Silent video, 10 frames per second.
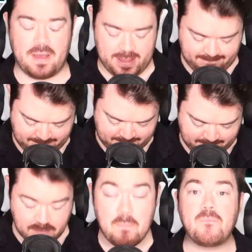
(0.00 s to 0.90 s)
my
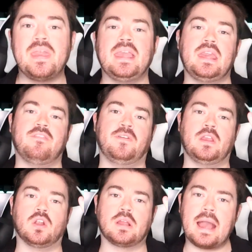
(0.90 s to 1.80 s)
pinky
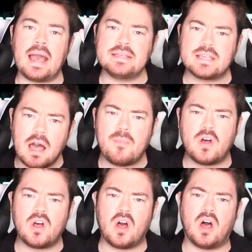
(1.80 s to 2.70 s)
finger, guys, come
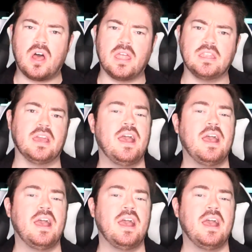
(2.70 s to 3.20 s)
on!